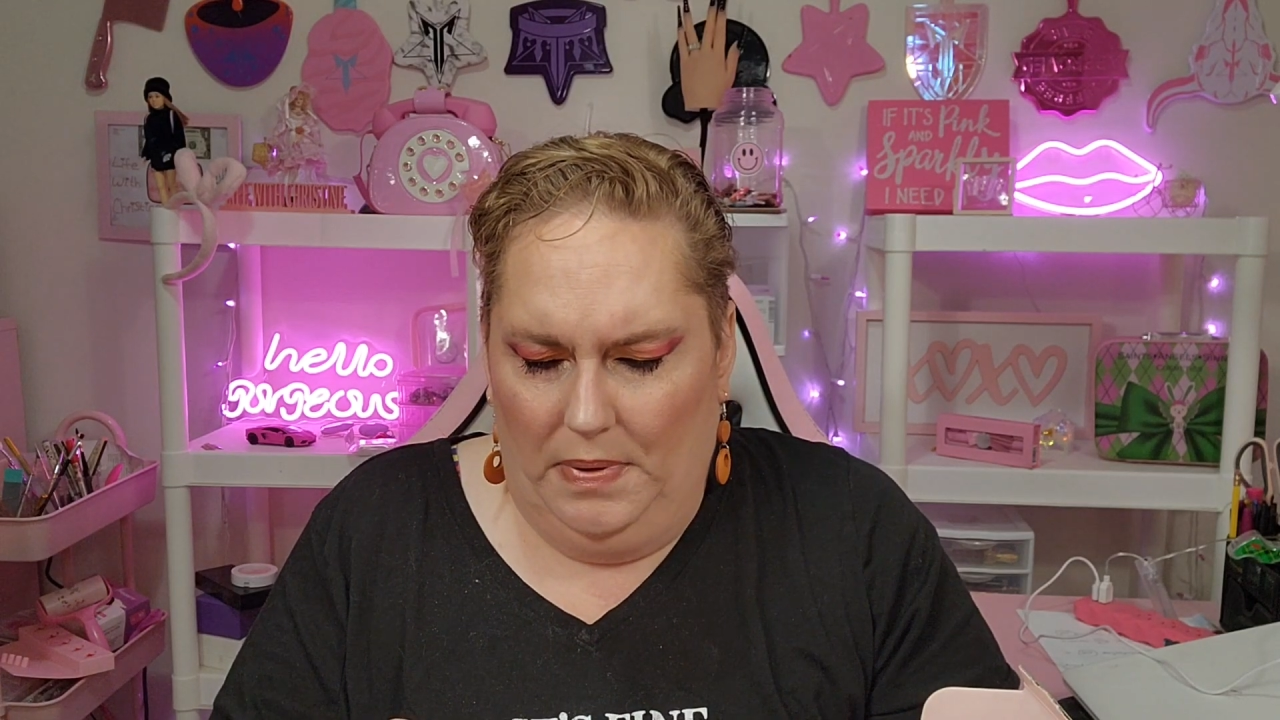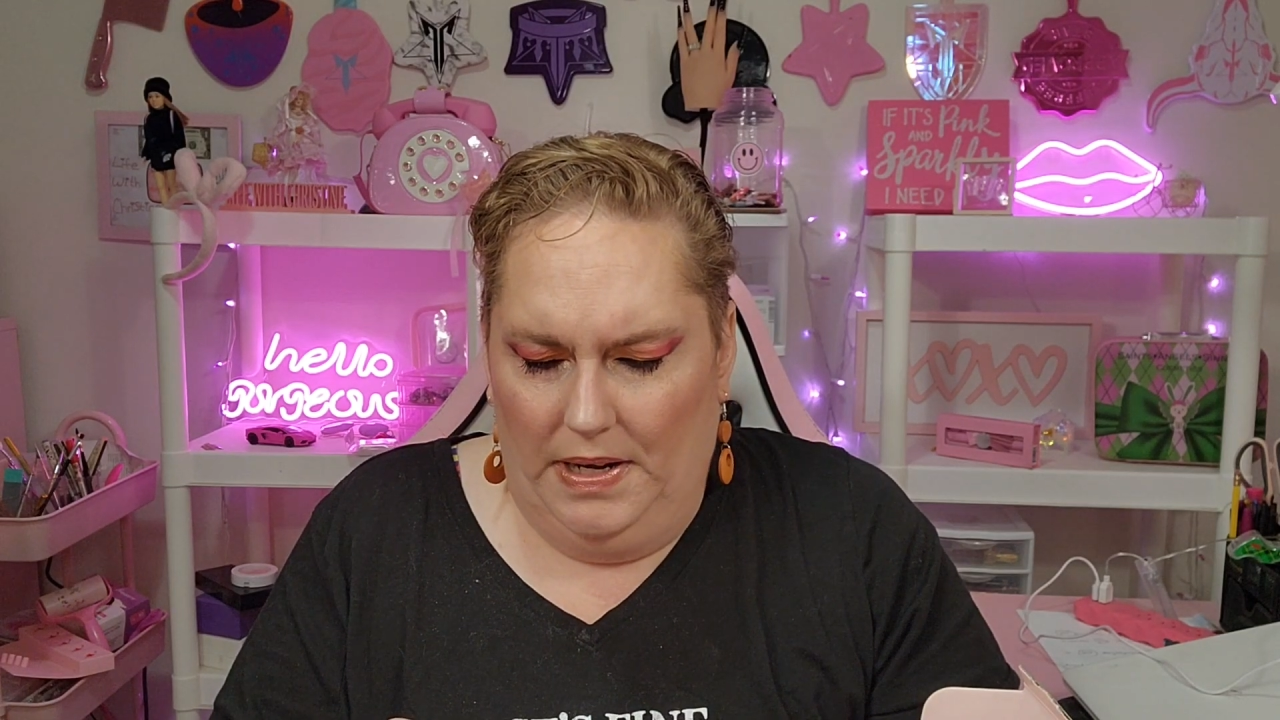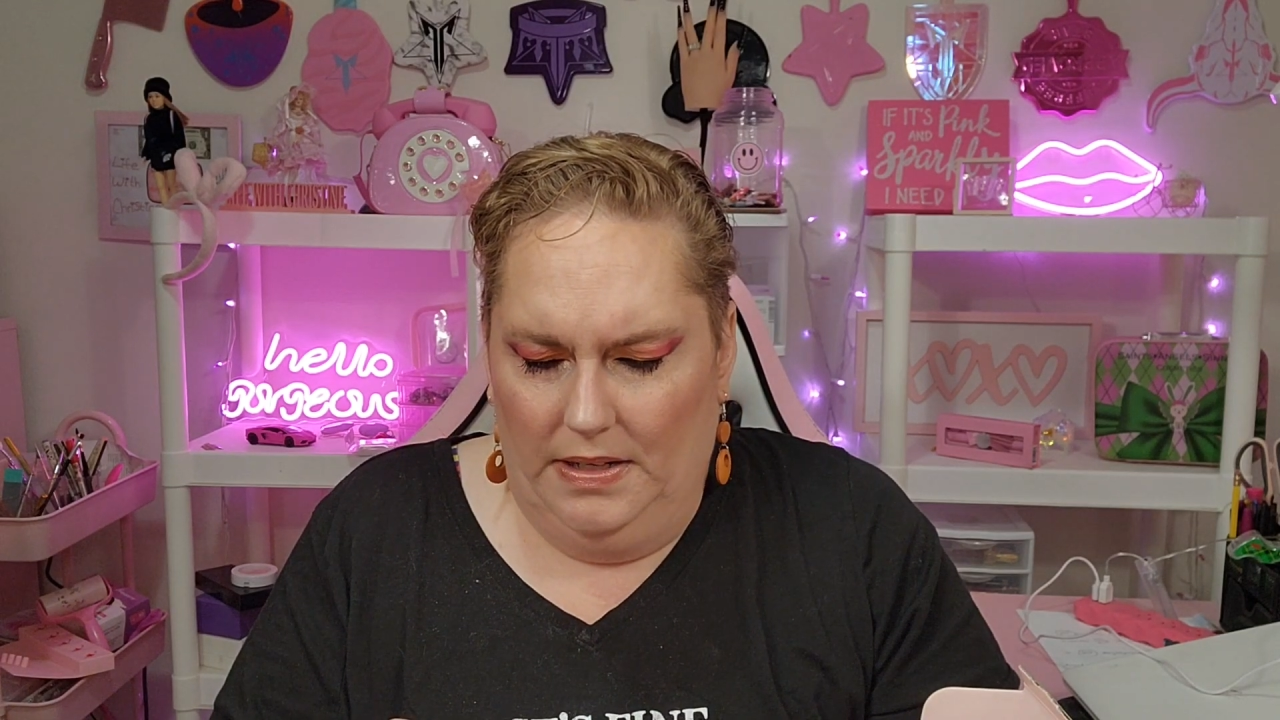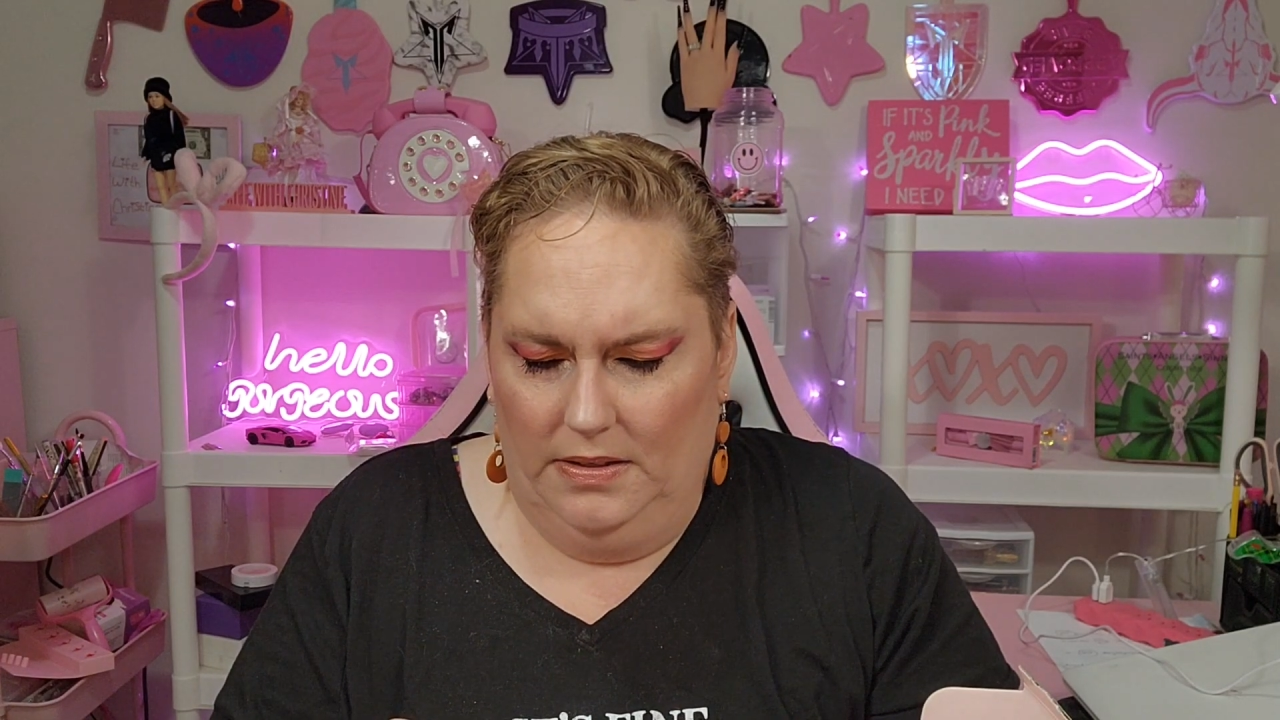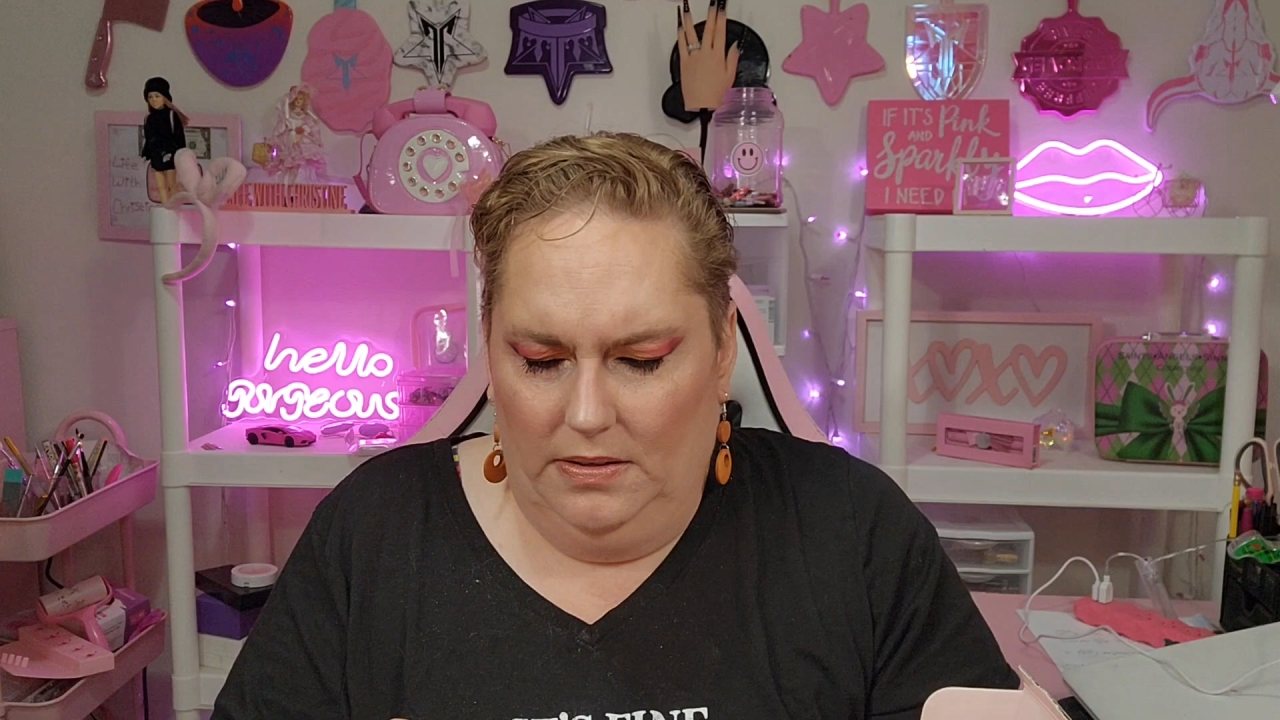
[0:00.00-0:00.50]

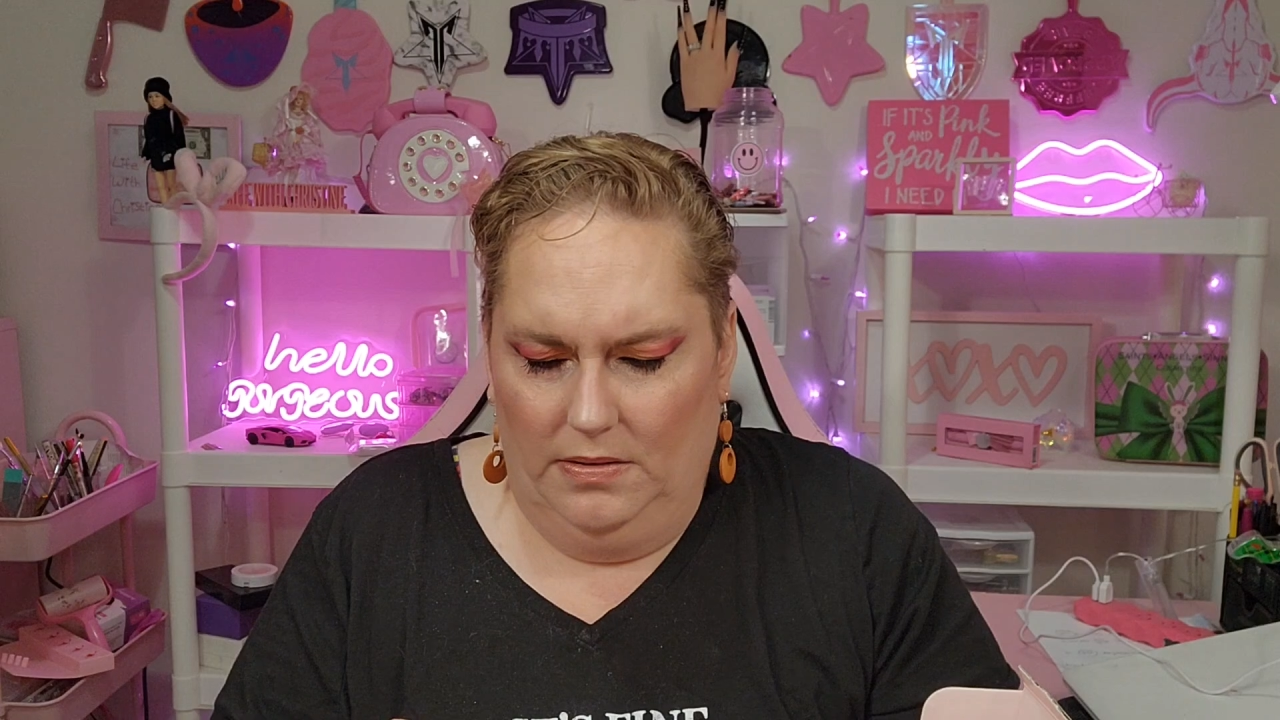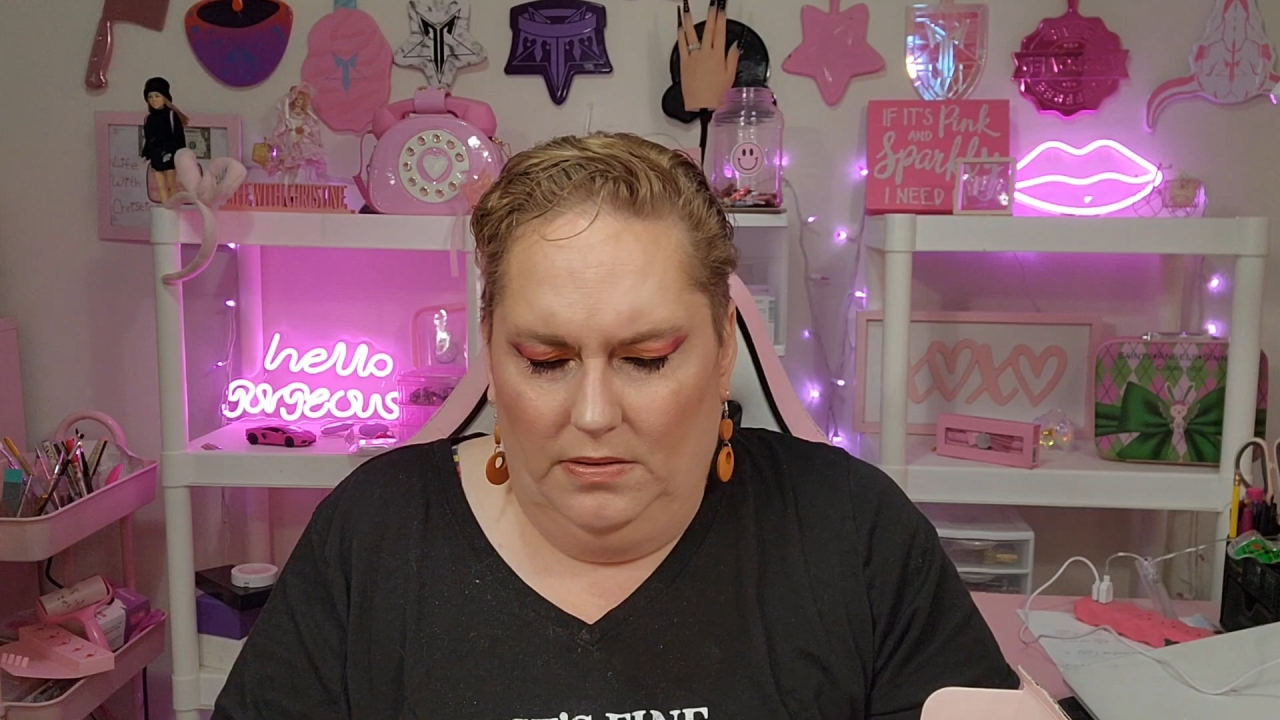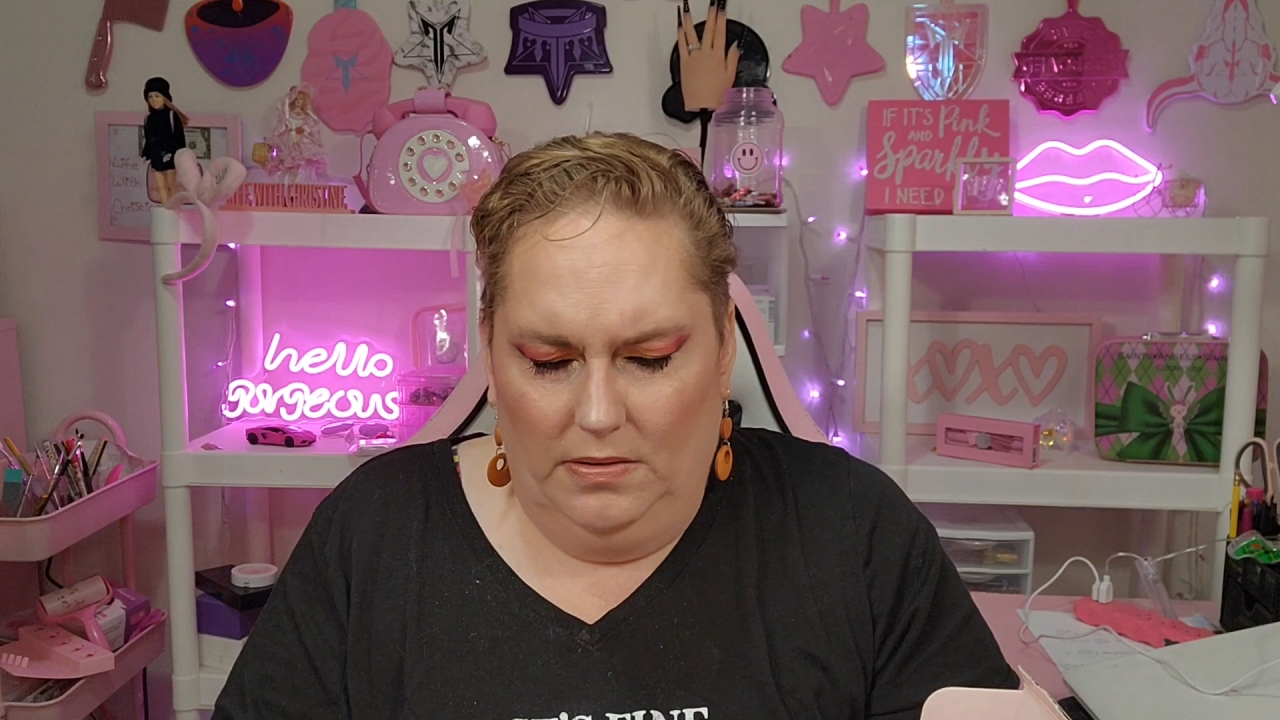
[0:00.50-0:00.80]
pencil